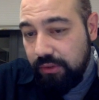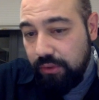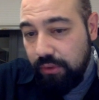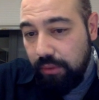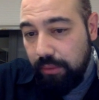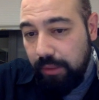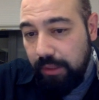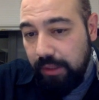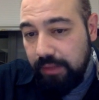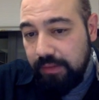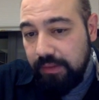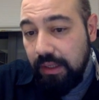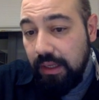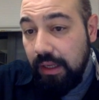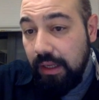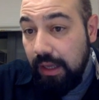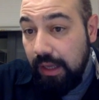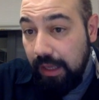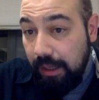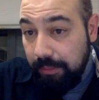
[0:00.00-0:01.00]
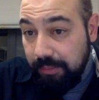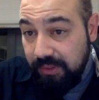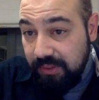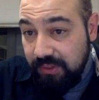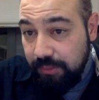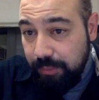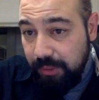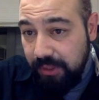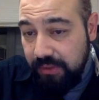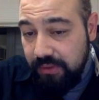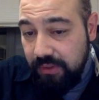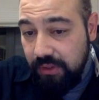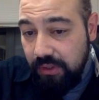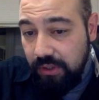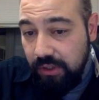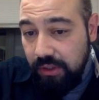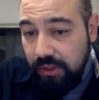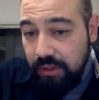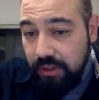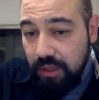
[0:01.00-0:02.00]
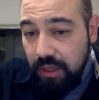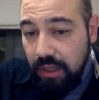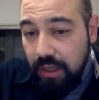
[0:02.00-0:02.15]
kilobytes empty space in here.